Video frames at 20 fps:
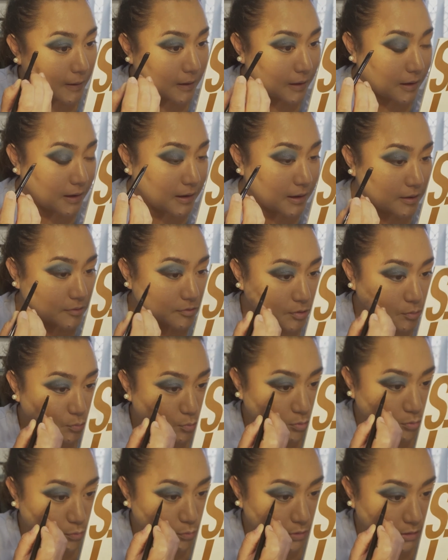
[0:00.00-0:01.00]
Okay, and
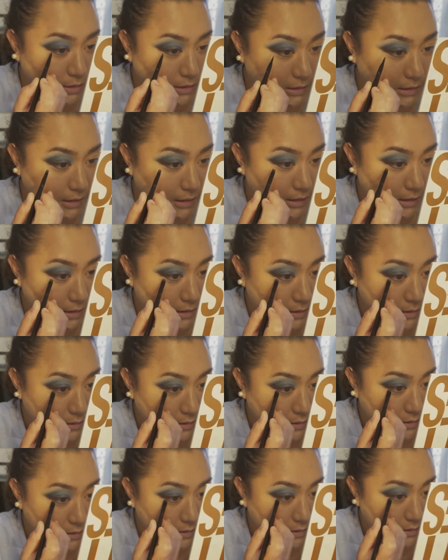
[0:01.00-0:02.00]
then we'll bring it
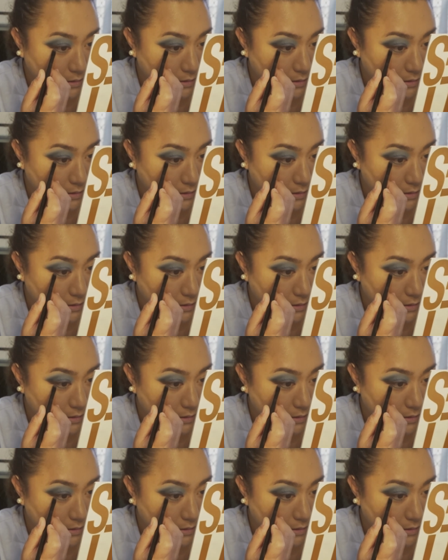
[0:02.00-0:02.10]
in.